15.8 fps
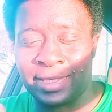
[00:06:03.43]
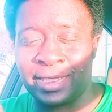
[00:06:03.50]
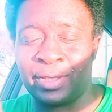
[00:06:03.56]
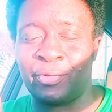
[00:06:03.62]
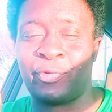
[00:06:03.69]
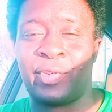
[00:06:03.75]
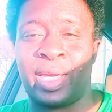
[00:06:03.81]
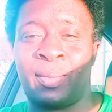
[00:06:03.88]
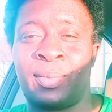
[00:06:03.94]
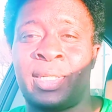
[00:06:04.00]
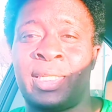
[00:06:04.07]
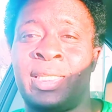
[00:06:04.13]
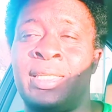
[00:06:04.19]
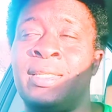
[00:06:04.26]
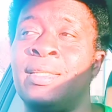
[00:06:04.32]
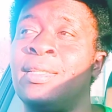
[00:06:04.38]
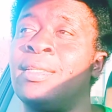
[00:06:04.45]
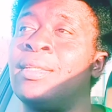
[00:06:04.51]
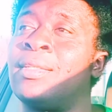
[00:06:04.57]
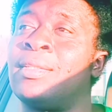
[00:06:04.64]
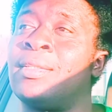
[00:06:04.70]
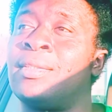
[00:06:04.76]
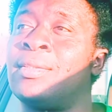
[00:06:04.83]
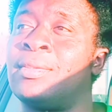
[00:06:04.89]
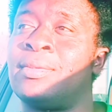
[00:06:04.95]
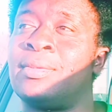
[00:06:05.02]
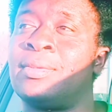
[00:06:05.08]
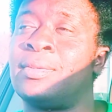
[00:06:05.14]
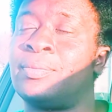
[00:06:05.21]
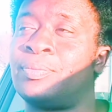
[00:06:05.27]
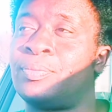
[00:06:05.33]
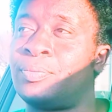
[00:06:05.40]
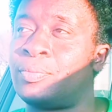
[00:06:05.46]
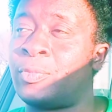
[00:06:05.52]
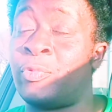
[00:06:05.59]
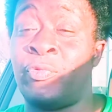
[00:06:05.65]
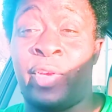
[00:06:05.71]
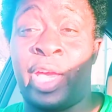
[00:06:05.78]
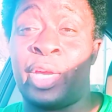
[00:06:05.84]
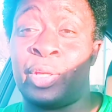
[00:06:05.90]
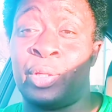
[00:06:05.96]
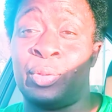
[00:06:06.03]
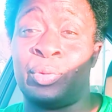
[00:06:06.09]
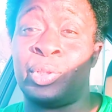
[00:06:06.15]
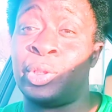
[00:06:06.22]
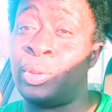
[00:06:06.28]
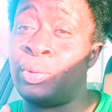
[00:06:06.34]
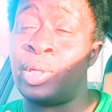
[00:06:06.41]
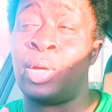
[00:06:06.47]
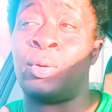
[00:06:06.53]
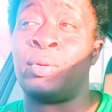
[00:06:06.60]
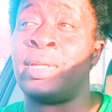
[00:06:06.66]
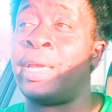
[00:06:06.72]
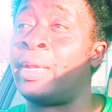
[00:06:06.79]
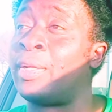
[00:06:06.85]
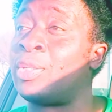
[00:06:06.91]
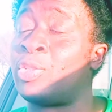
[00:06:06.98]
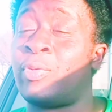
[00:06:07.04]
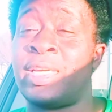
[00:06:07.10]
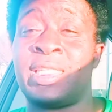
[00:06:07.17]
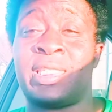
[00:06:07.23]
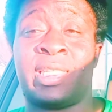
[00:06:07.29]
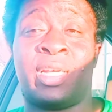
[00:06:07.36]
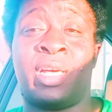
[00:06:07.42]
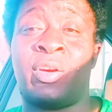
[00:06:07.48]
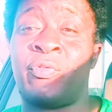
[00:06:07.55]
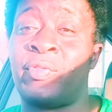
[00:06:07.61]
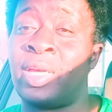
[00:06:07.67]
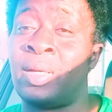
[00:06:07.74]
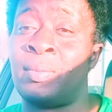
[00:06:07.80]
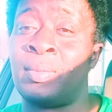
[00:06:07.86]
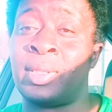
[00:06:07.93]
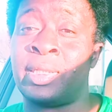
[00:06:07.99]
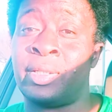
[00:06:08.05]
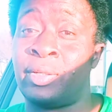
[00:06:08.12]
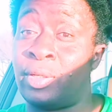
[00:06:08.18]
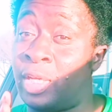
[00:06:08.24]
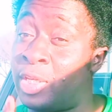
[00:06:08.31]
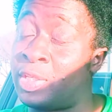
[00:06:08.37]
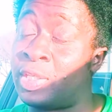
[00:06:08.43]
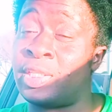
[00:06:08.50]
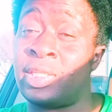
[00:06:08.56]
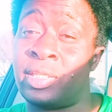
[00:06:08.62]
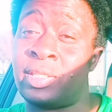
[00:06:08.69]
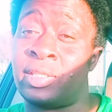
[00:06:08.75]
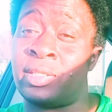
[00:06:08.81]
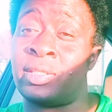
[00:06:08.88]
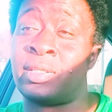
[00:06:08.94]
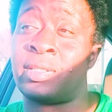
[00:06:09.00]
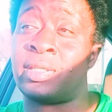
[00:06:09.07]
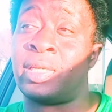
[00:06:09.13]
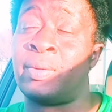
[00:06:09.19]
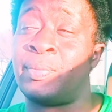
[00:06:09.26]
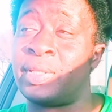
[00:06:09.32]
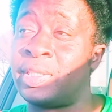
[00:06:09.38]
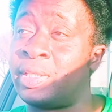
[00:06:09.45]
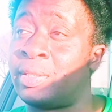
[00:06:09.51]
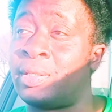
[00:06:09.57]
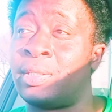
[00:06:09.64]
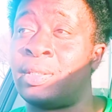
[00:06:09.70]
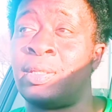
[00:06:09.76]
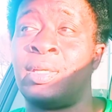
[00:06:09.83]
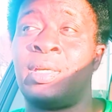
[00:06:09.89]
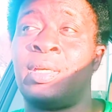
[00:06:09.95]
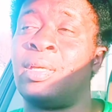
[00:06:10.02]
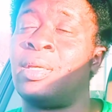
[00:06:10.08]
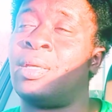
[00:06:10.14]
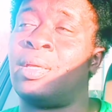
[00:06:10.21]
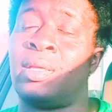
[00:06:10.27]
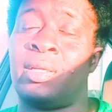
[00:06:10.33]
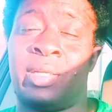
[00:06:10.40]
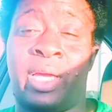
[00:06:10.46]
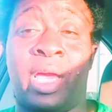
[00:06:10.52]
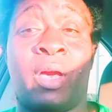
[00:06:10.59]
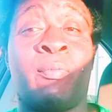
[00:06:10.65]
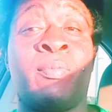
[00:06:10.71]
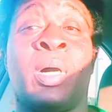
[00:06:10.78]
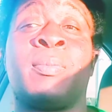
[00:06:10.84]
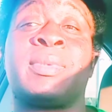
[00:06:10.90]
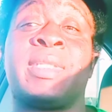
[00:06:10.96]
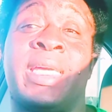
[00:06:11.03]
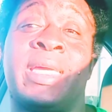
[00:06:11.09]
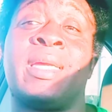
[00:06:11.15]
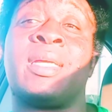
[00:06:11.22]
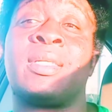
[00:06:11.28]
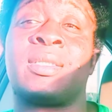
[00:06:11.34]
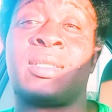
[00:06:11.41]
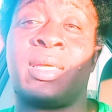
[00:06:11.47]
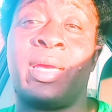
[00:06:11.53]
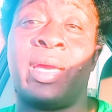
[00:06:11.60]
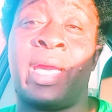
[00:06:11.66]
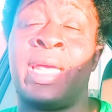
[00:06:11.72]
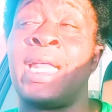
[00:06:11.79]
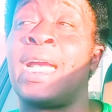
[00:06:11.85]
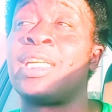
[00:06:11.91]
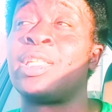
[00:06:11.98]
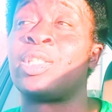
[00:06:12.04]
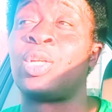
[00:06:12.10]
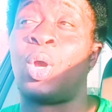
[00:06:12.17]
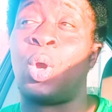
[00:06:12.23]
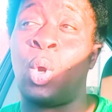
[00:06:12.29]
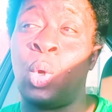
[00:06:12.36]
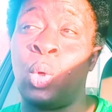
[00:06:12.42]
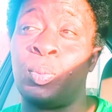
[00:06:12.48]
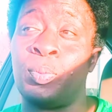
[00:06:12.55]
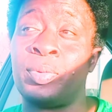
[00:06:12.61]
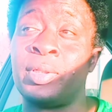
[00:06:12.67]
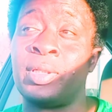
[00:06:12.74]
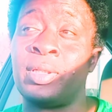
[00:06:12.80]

family values, that Tracy and her family, her sisters in particular, they have bumped heads. And I just hope